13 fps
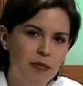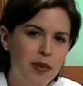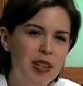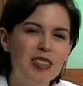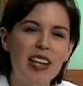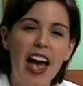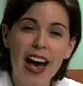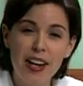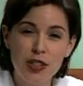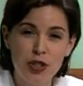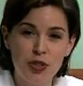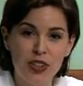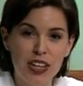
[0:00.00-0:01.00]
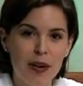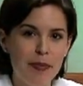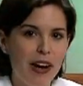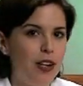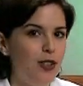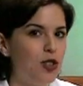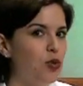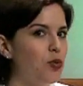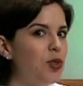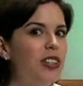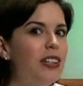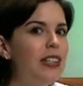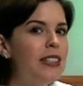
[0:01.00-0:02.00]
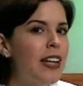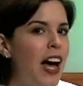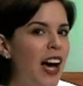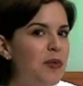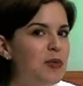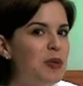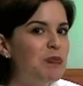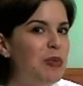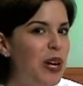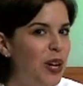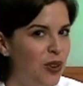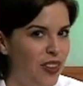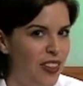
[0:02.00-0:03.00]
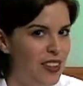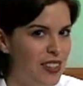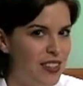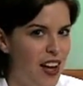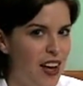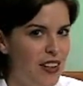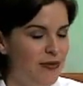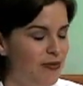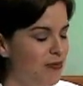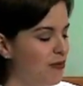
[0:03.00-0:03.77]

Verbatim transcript: but is actually about a trillion times bigger than the sun.